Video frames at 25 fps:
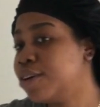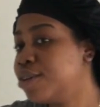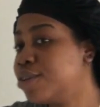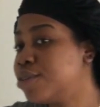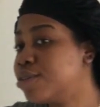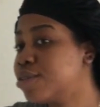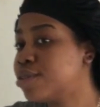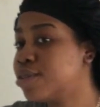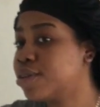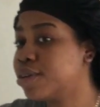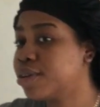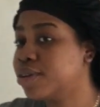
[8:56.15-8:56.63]

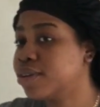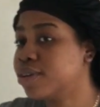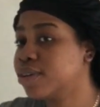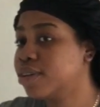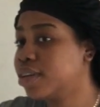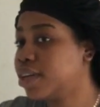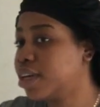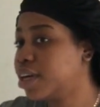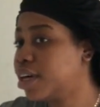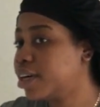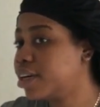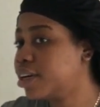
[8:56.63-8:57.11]
So
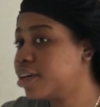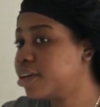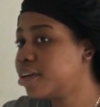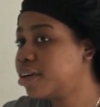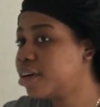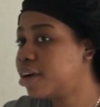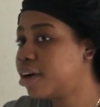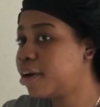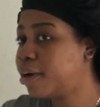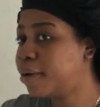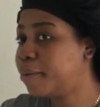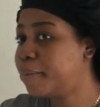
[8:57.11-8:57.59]
yeah,
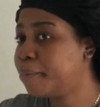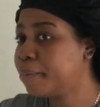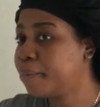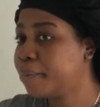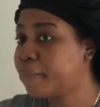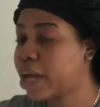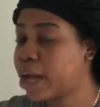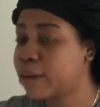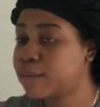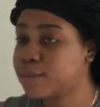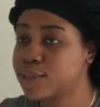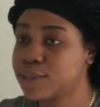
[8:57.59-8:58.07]

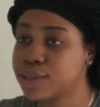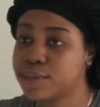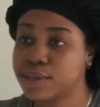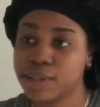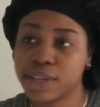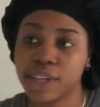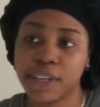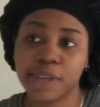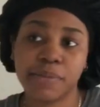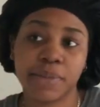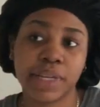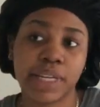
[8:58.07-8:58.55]
I'm still
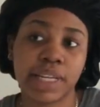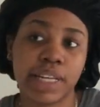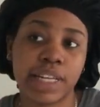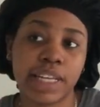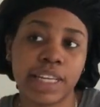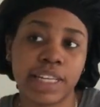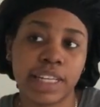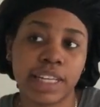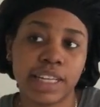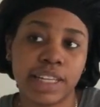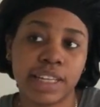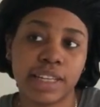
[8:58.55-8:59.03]
gonna be
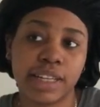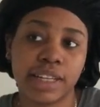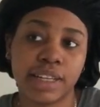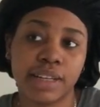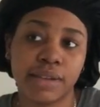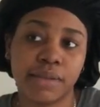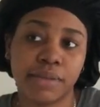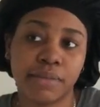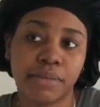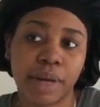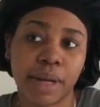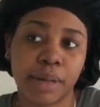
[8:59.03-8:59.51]
cleaning
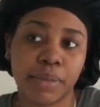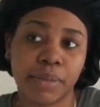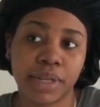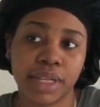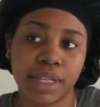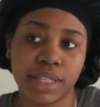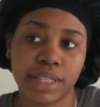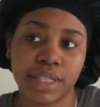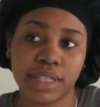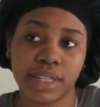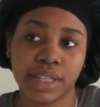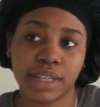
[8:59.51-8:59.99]
my
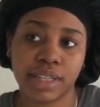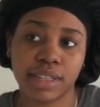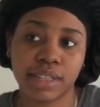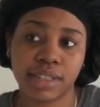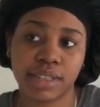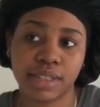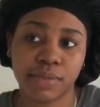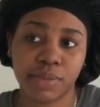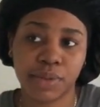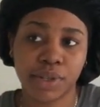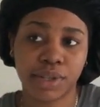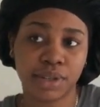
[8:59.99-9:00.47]

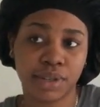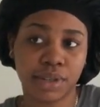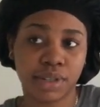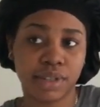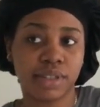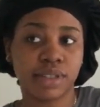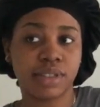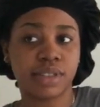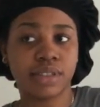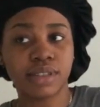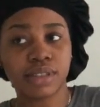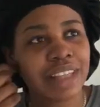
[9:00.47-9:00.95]
piercings
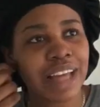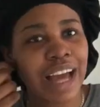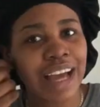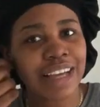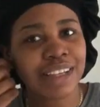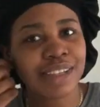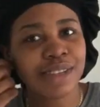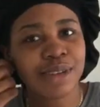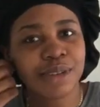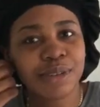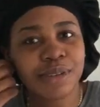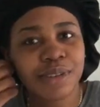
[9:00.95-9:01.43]
because I
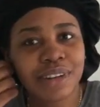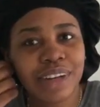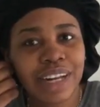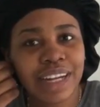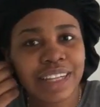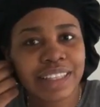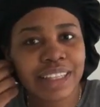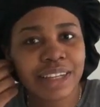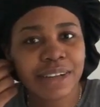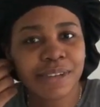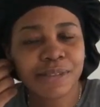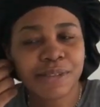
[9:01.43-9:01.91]
still feel
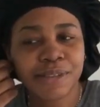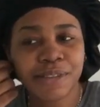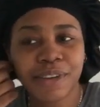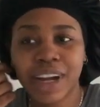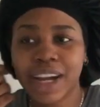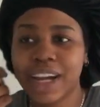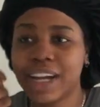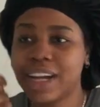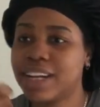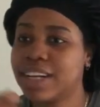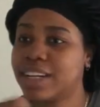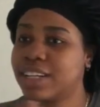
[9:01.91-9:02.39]
like they're
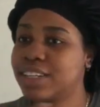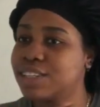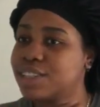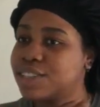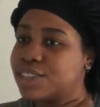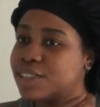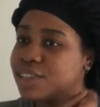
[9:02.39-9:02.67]
fresh,